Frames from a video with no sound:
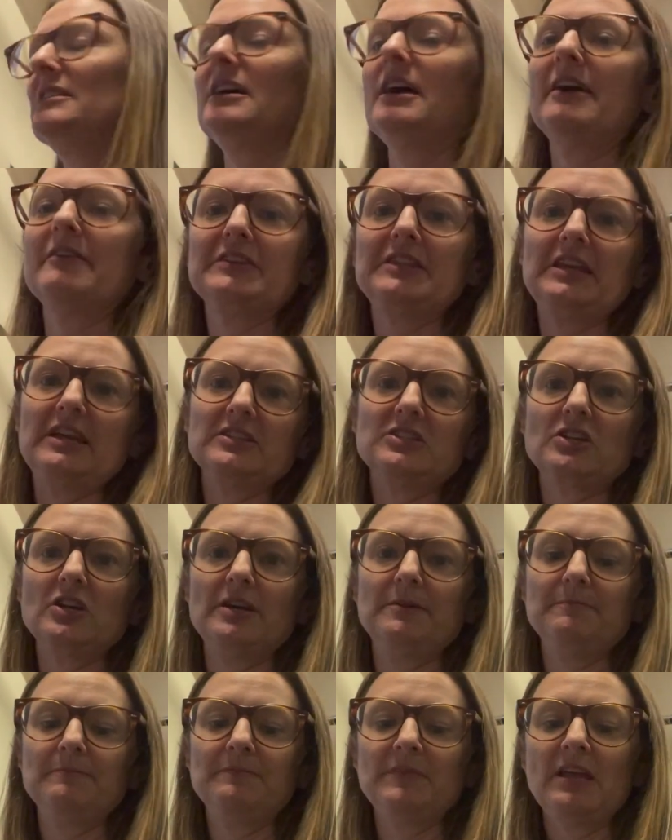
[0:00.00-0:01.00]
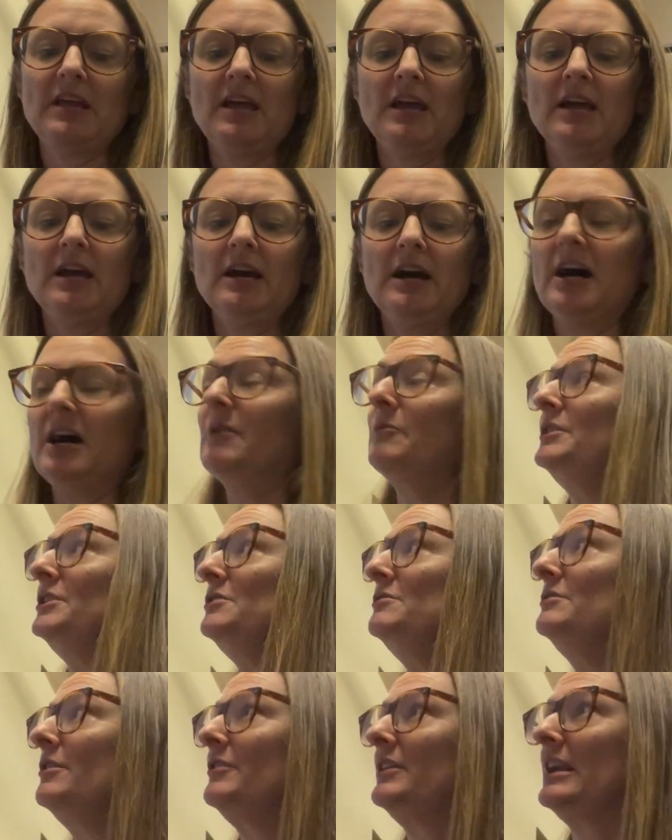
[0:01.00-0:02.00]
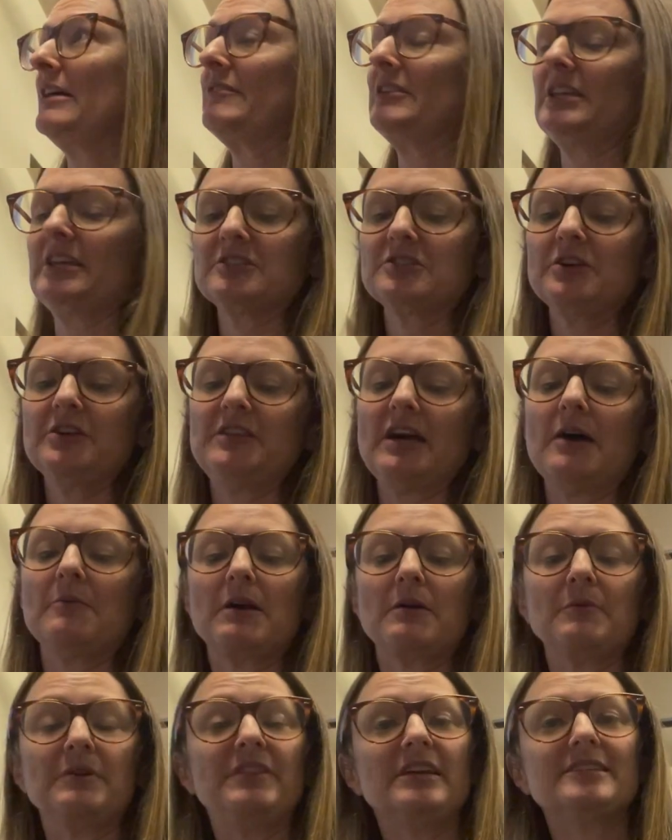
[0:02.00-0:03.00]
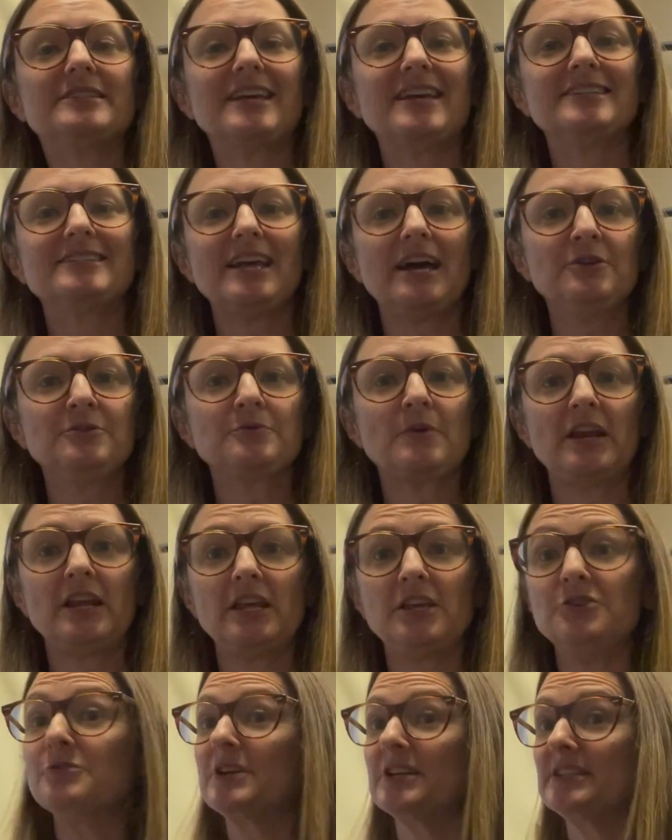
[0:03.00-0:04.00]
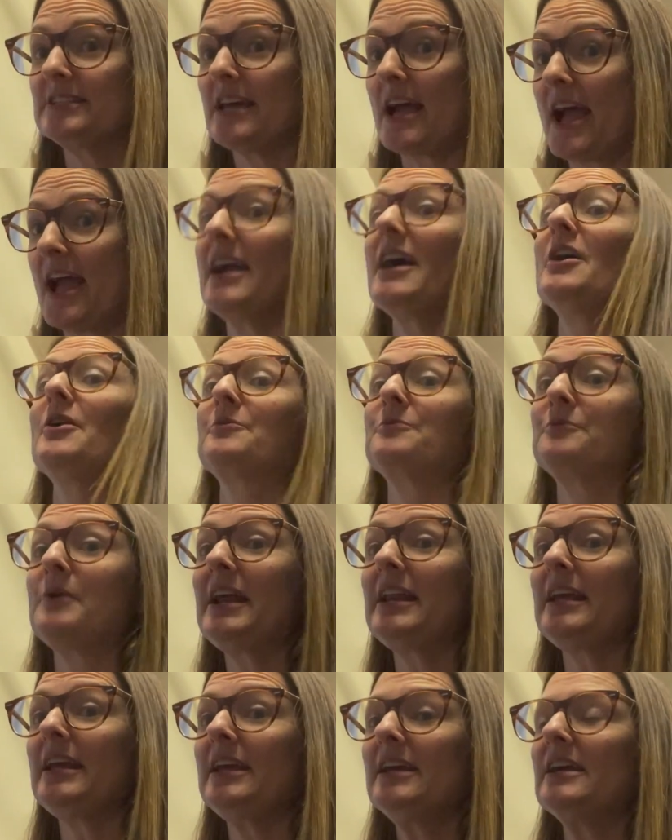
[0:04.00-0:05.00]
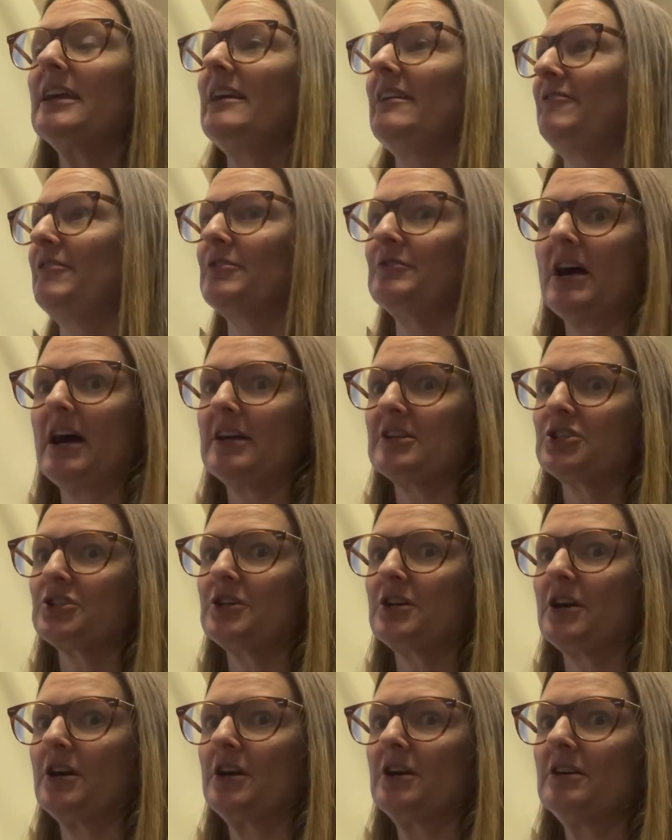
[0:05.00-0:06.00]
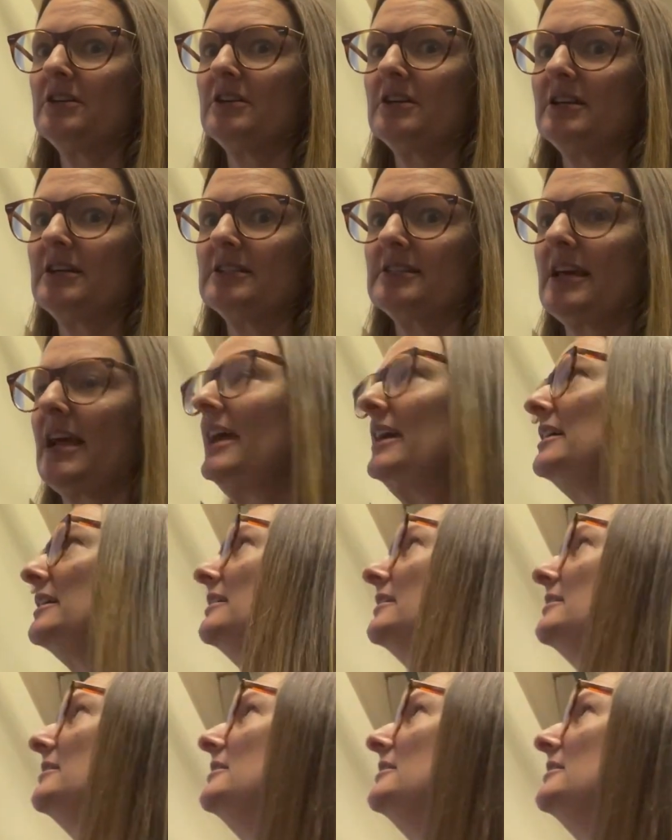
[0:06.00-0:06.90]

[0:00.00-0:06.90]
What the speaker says: everything is good. When you know that everything is good, that way when they say sound ready, you can say ready. If you're not sure, say